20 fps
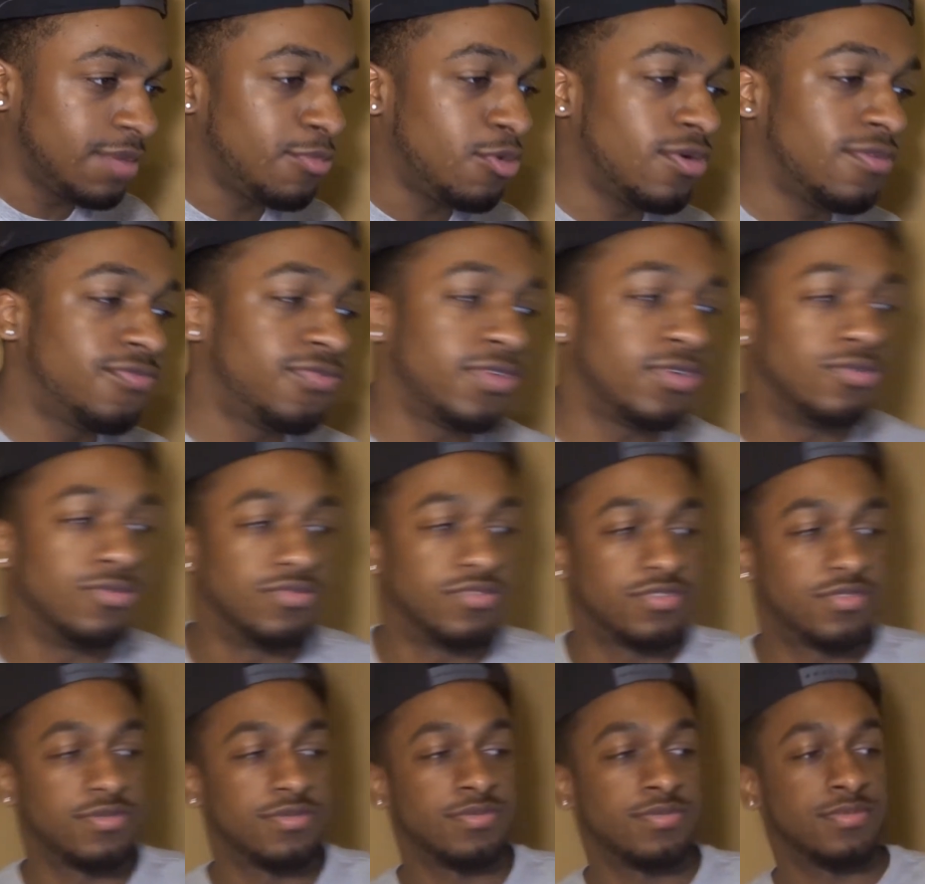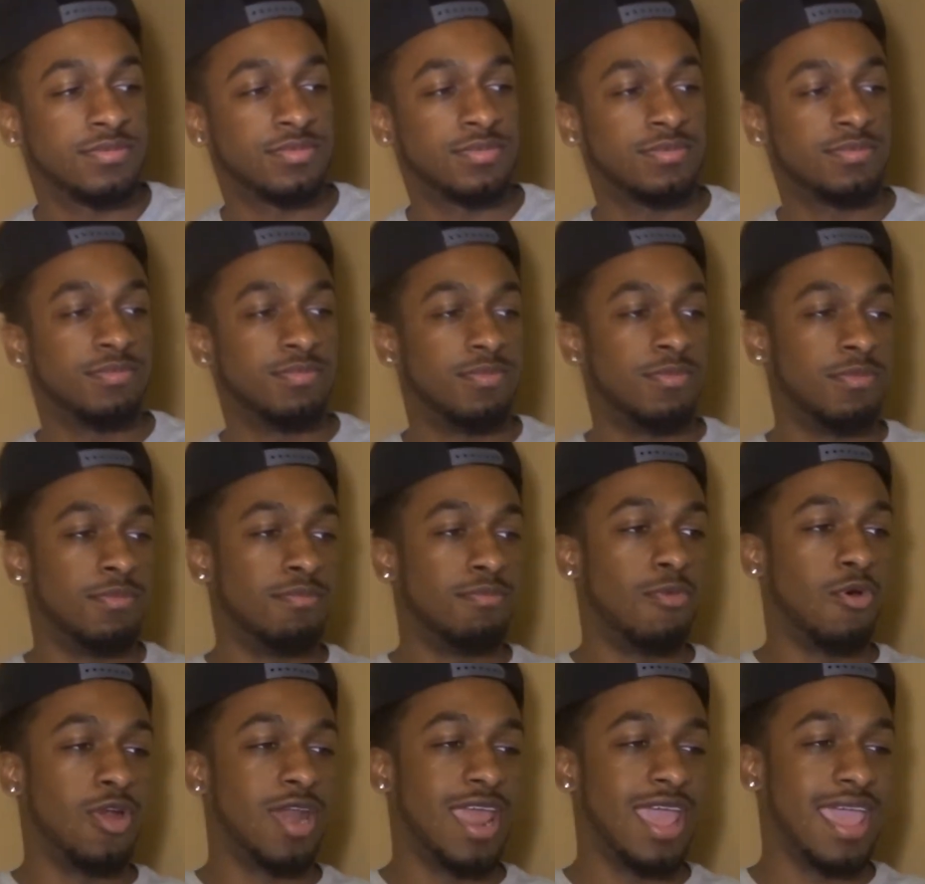um, Fields.
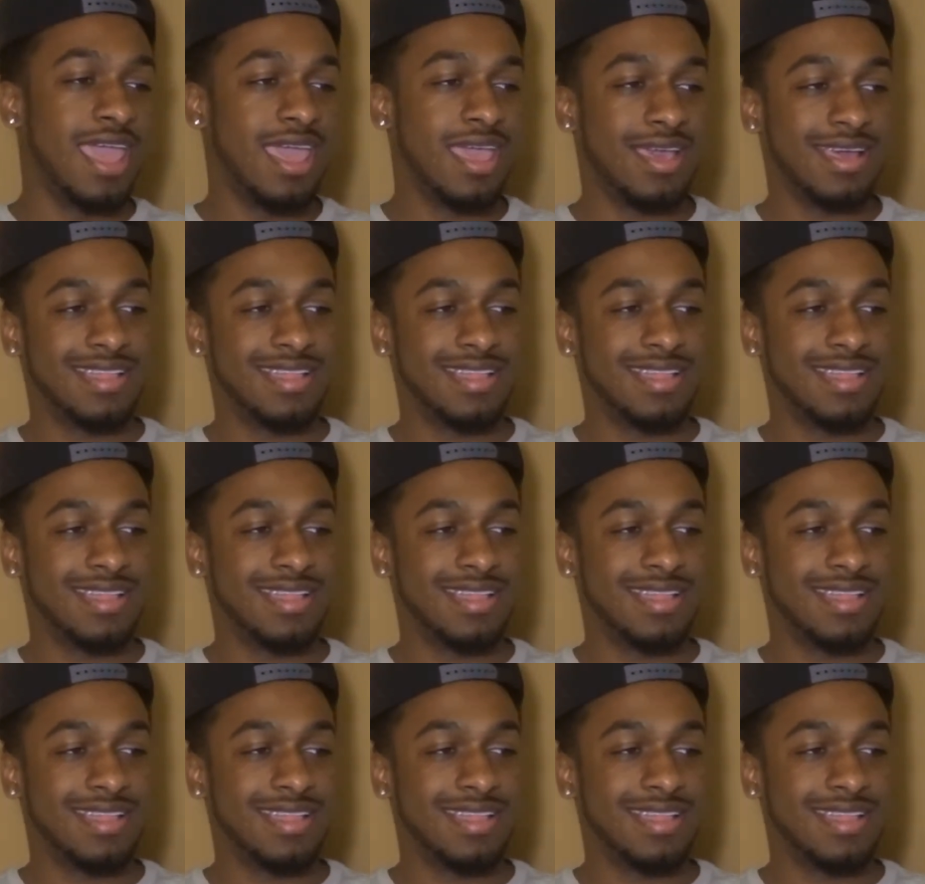Mornay,